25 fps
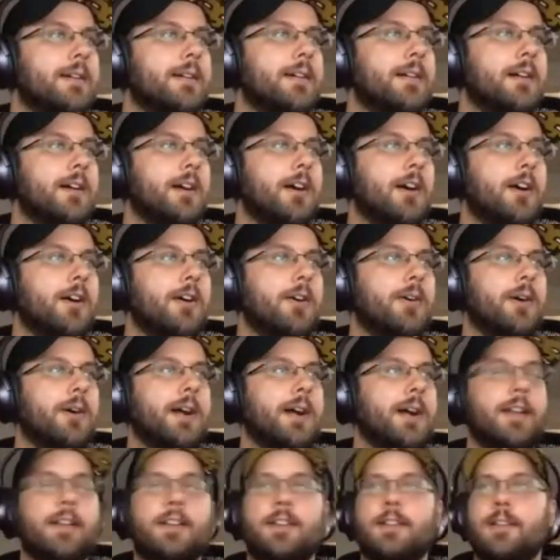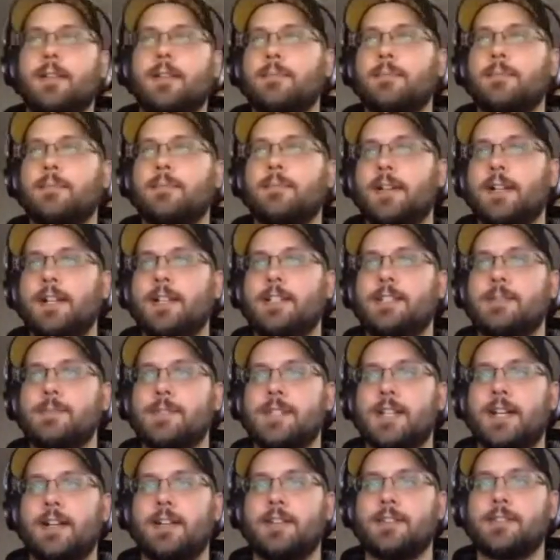Oh, I need some
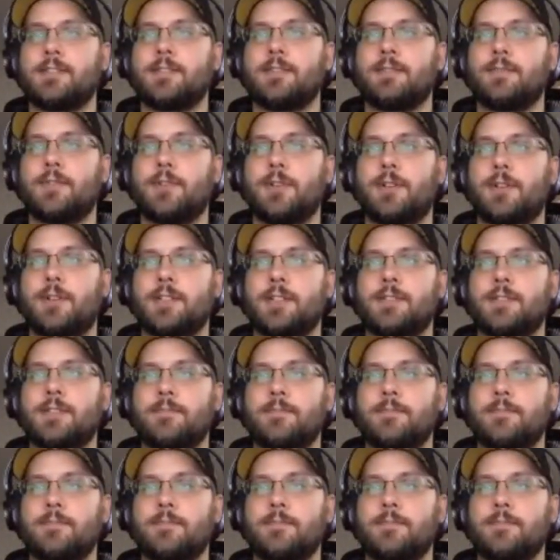styles, of course.